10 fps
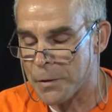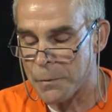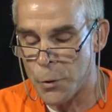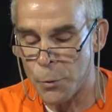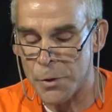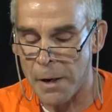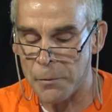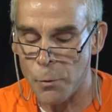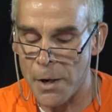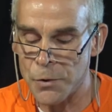if new tough
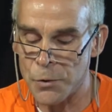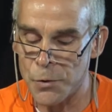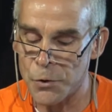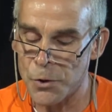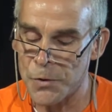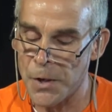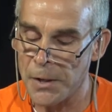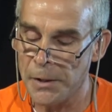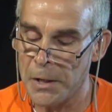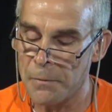questions should
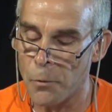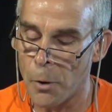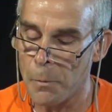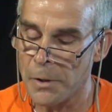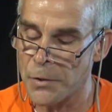suddenly and formally